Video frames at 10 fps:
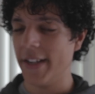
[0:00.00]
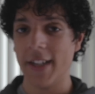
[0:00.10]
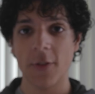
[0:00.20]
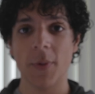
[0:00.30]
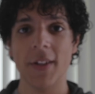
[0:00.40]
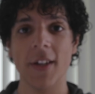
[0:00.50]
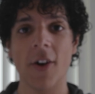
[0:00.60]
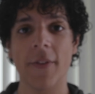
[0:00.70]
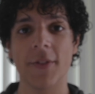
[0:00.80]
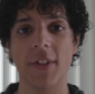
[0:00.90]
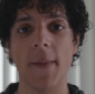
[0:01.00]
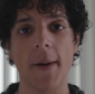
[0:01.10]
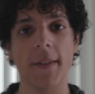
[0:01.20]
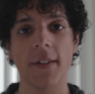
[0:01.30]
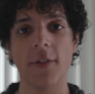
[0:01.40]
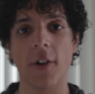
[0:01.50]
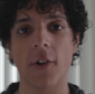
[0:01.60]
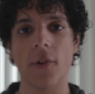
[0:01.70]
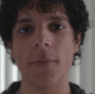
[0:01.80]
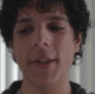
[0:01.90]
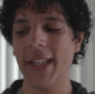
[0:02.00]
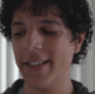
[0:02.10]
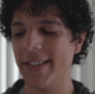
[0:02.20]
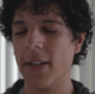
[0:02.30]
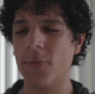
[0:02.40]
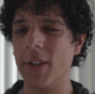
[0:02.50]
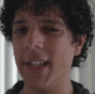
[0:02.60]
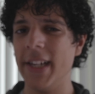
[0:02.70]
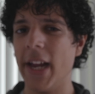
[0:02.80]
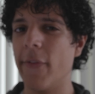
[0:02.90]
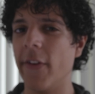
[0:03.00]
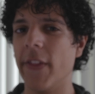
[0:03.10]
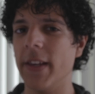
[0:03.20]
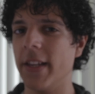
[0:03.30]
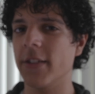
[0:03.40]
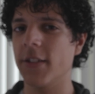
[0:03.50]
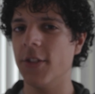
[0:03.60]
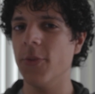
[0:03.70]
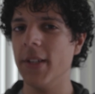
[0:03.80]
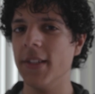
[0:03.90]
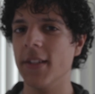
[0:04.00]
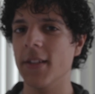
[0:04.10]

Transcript: that's what they all have to say about this dongle. But is that really everything there's to it?